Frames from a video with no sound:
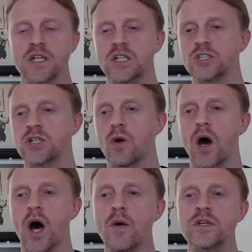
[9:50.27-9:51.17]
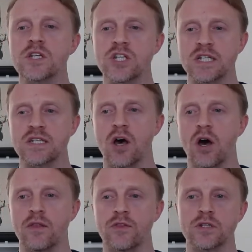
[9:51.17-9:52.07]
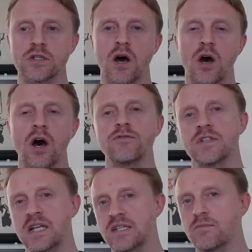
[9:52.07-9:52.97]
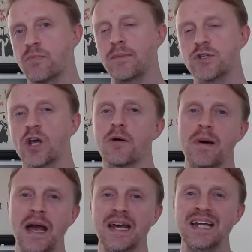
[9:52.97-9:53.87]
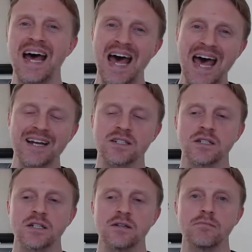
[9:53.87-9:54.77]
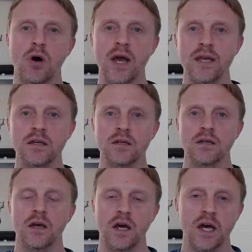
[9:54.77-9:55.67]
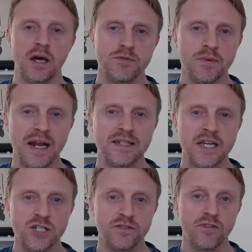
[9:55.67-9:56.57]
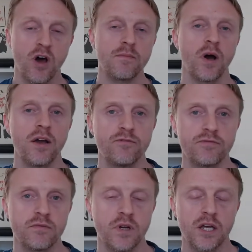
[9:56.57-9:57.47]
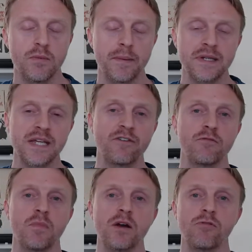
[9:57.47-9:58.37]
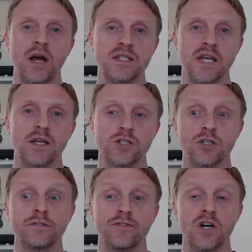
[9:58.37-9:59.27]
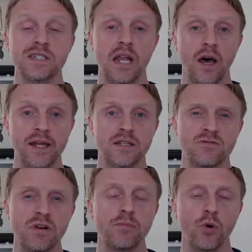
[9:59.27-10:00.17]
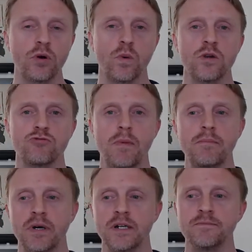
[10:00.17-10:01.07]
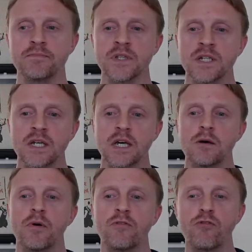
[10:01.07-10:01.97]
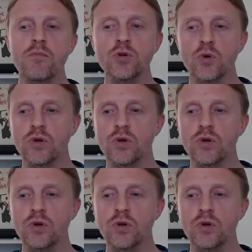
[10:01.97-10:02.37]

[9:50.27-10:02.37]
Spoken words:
So I would suggest that after this lesson, perhaps you go back and add my some of the annotations that I might have you might be able to take from my writing to the first line, because it's a really important quote to remember. But from your